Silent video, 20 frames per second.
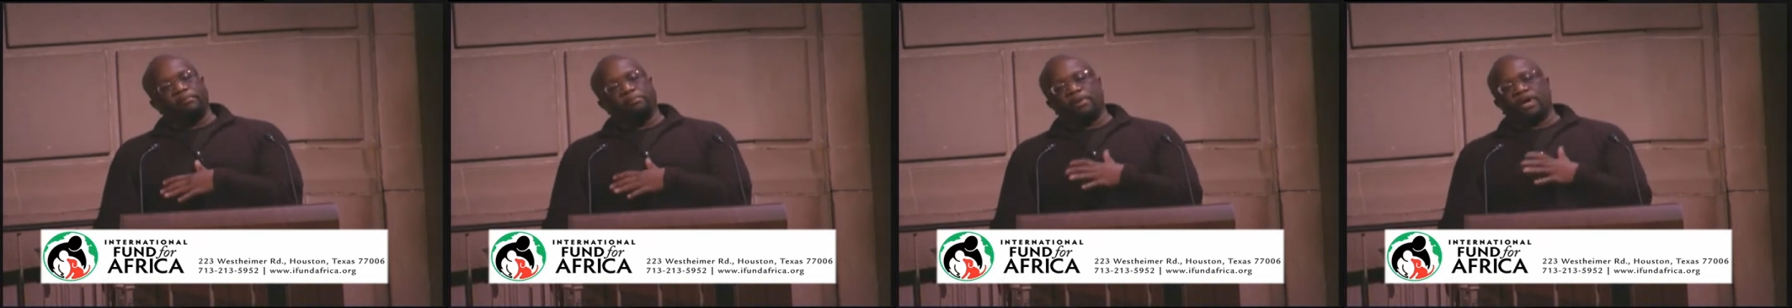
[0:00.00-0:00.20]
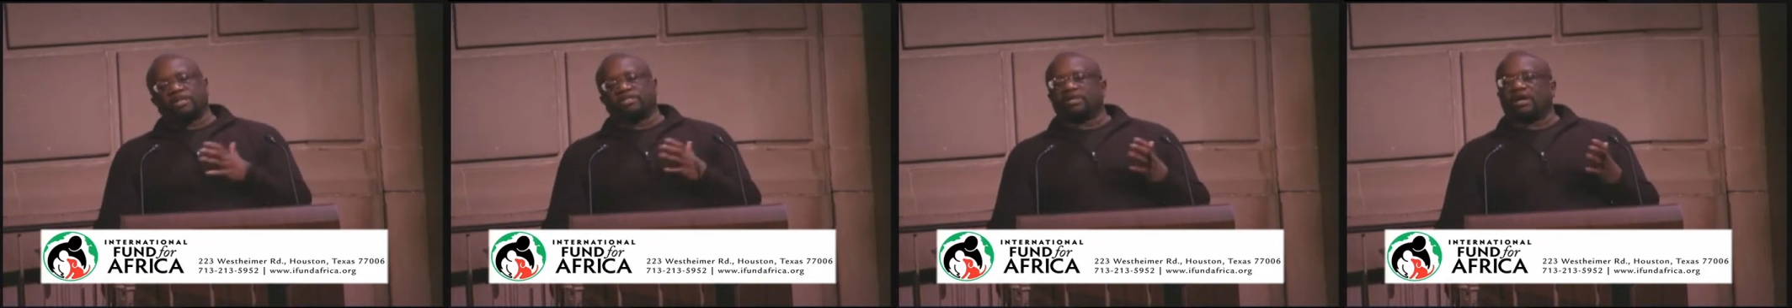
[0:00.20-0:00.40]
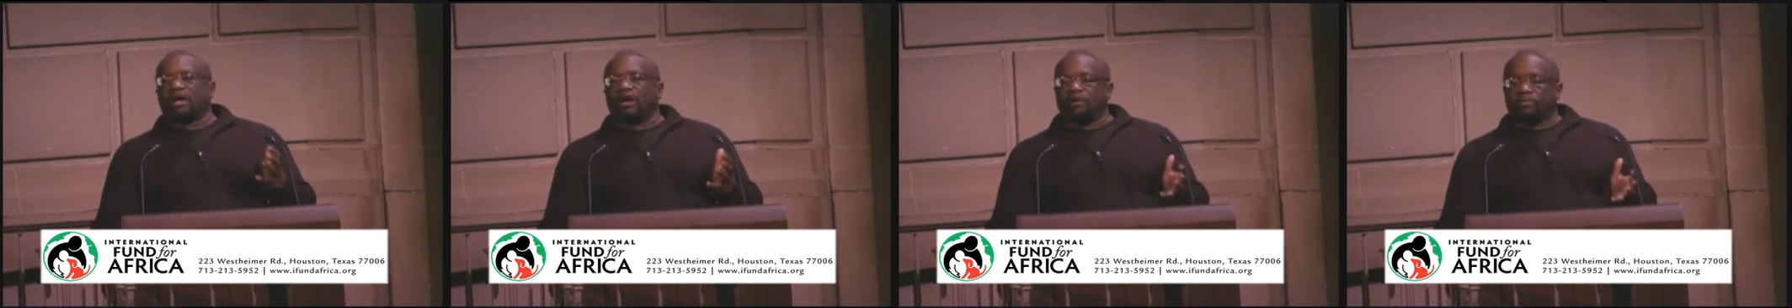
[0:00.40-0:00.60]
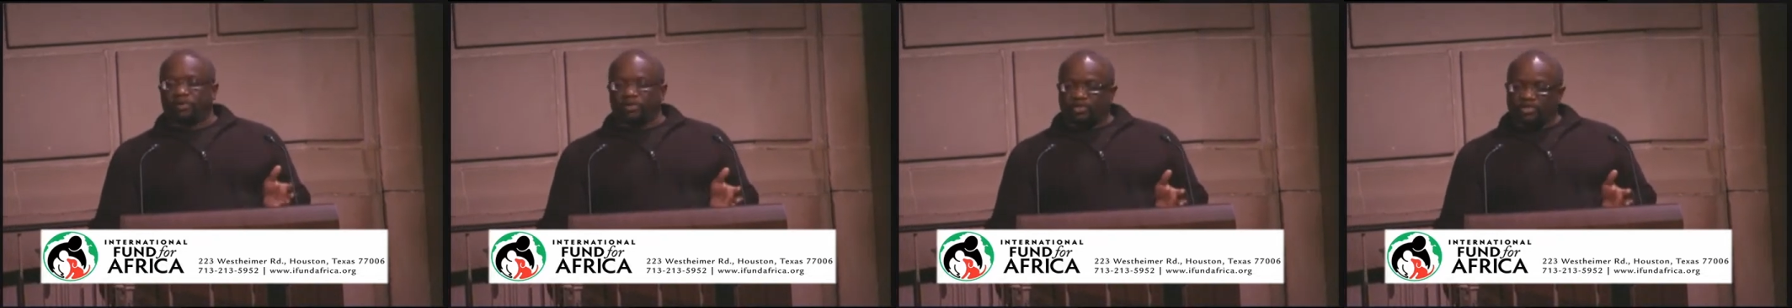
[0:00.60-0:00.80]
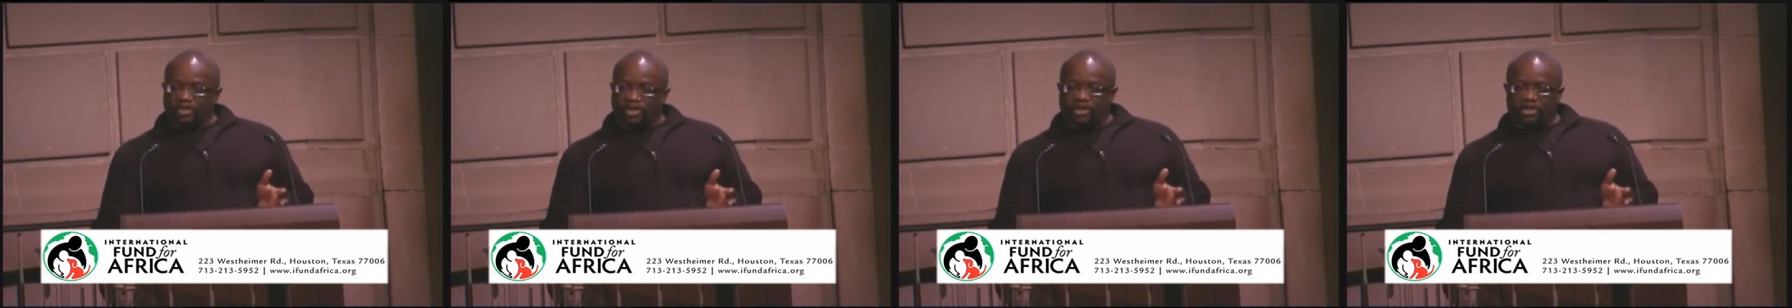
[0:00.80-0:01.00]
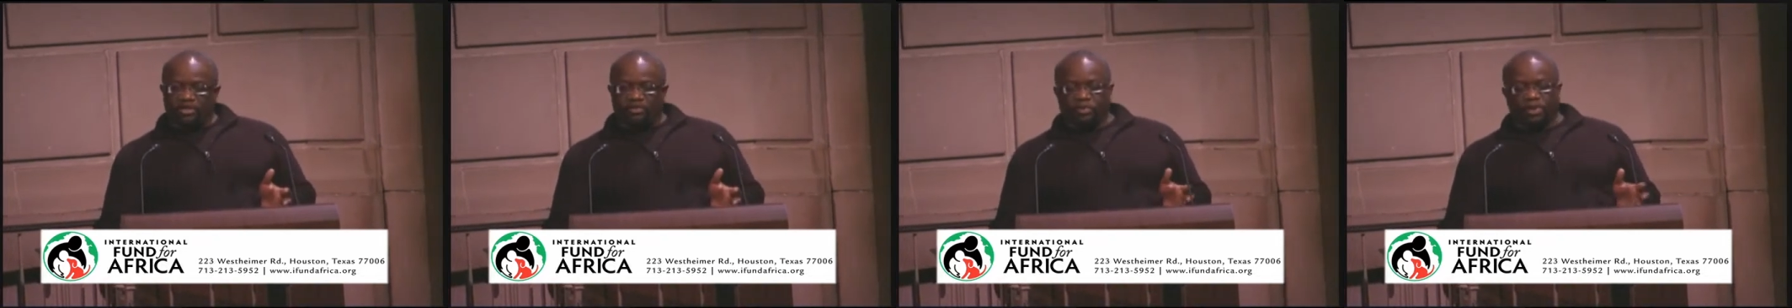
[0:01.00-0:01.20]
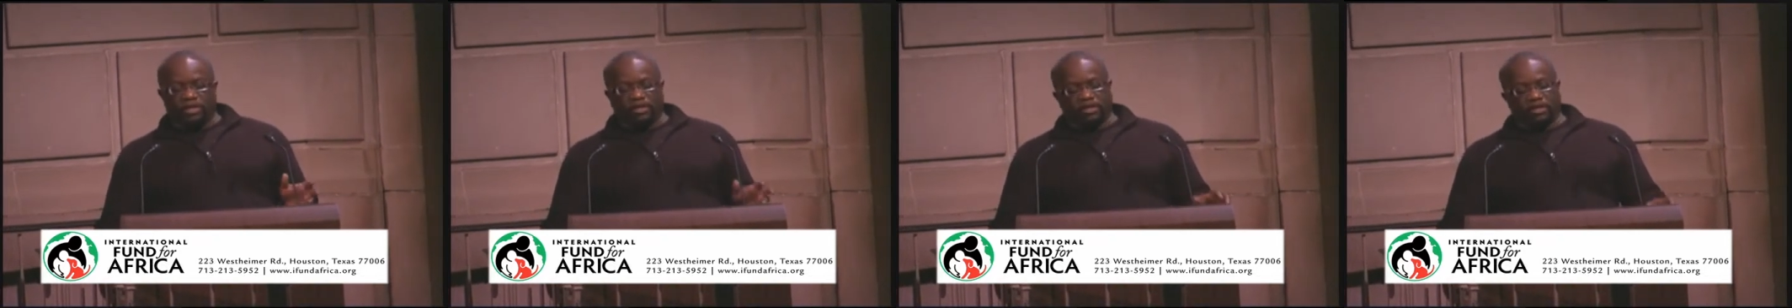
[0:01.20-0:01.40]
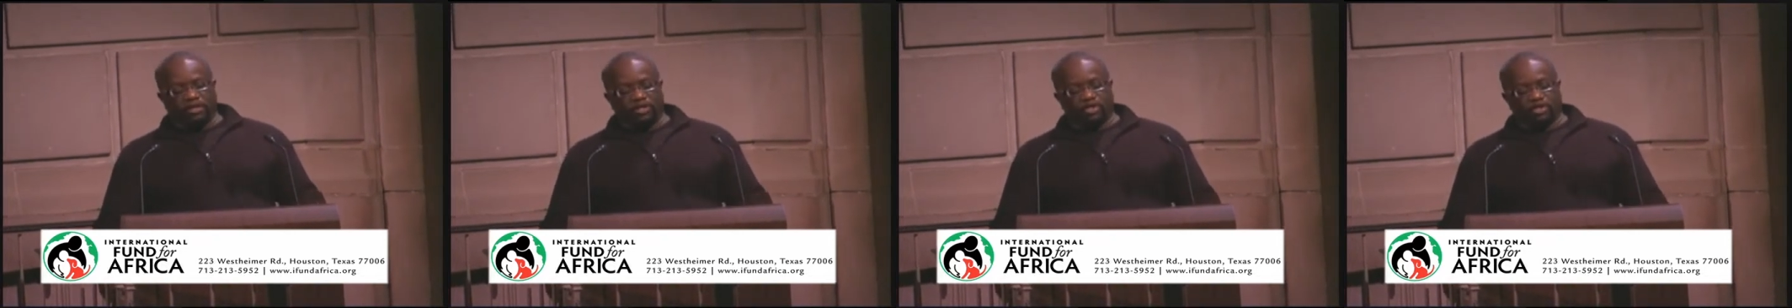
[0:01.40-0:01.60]
much higher percentage
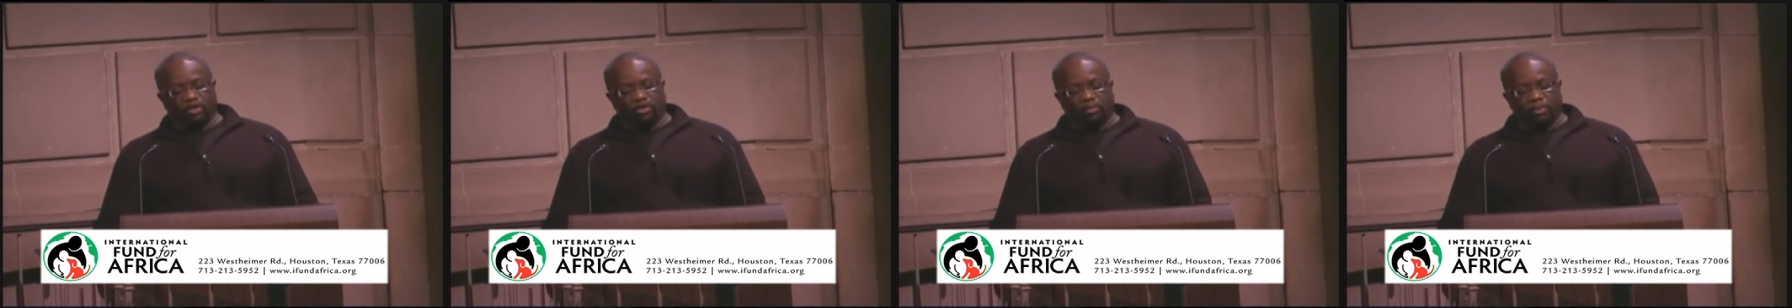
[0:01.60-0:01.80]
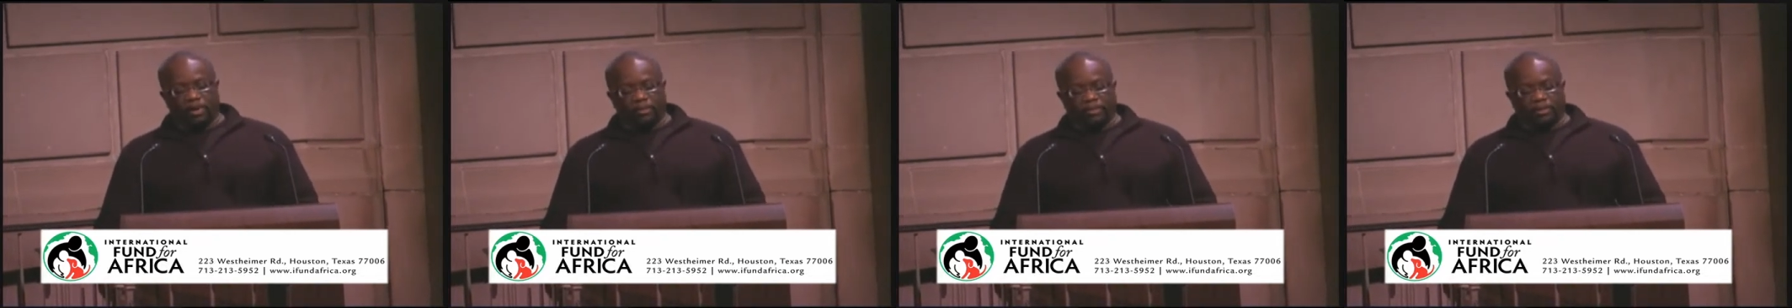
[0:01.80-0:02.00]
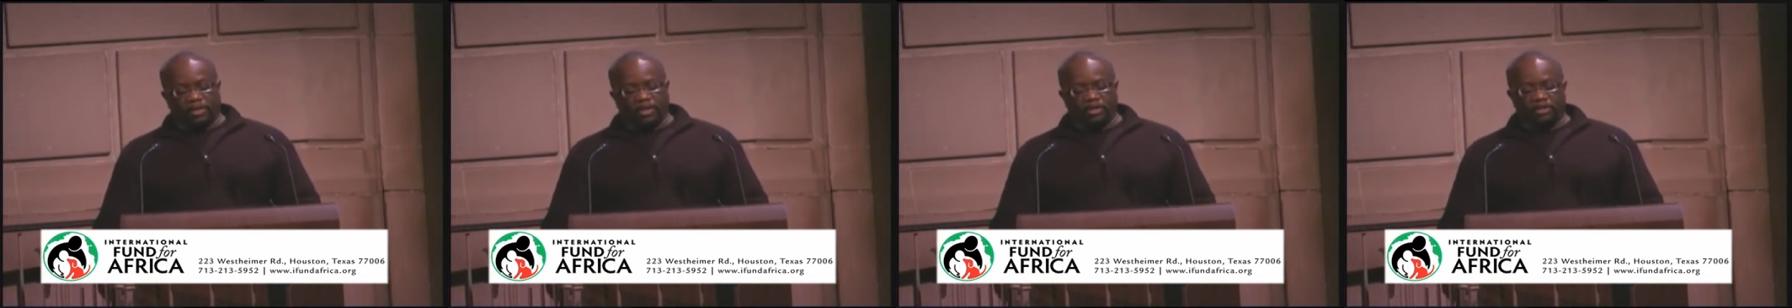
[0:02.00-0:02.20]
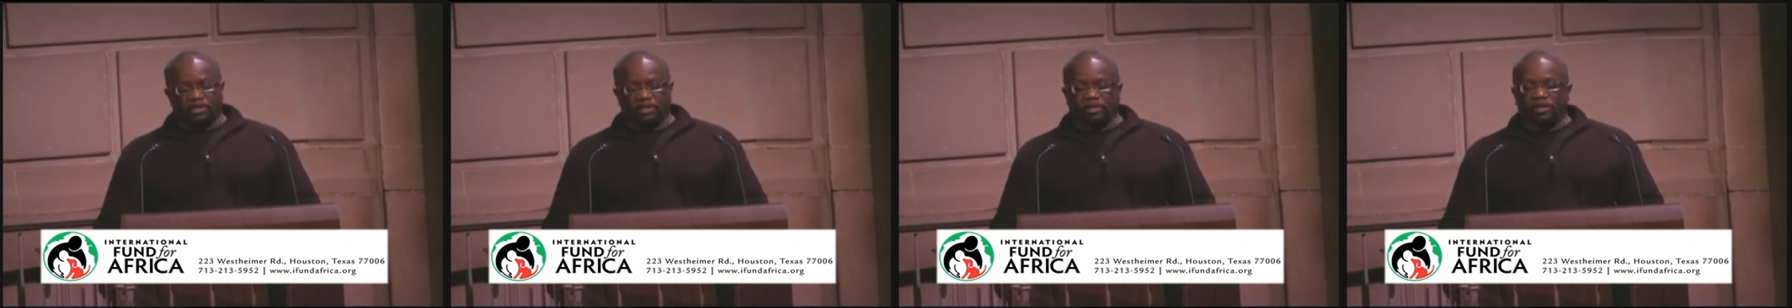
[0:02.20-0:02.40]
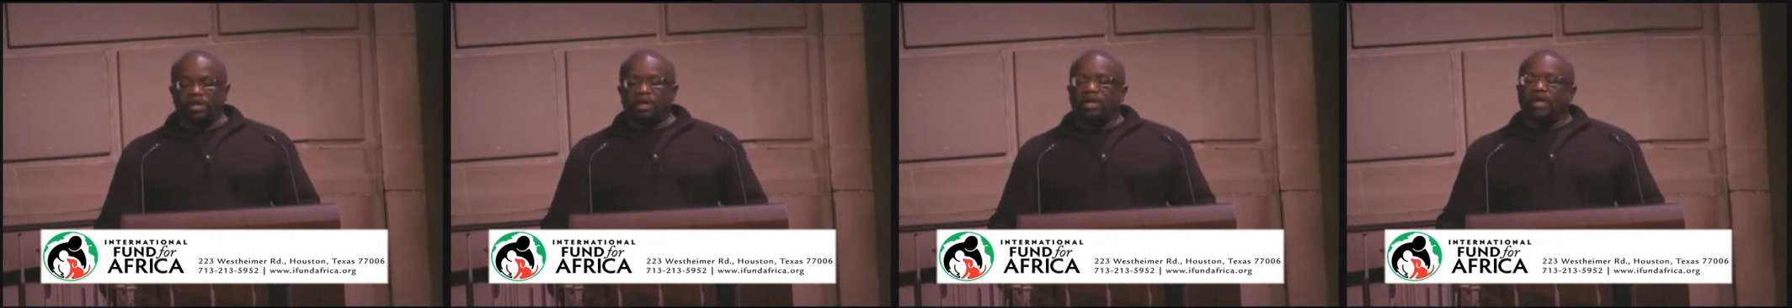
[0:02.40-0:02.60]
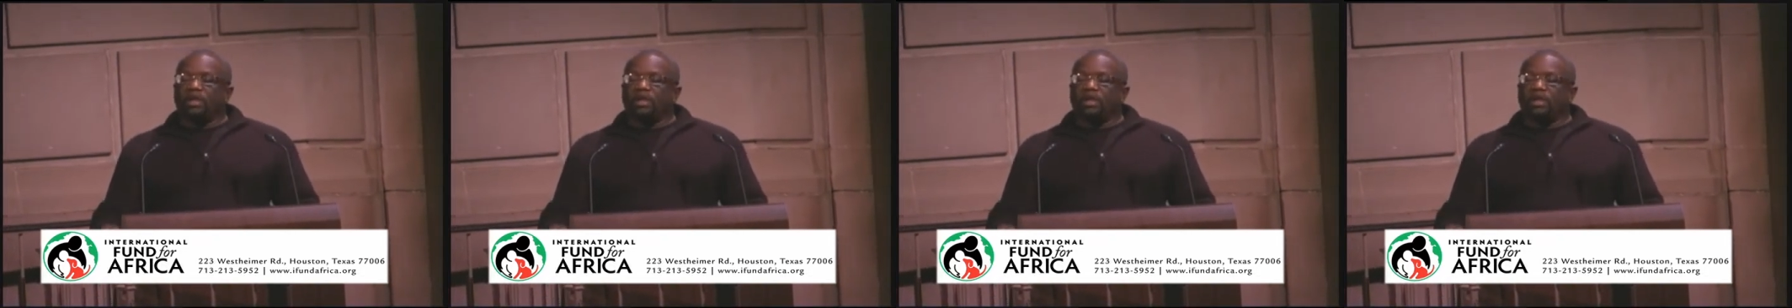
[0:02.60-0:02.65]
rate than the general population,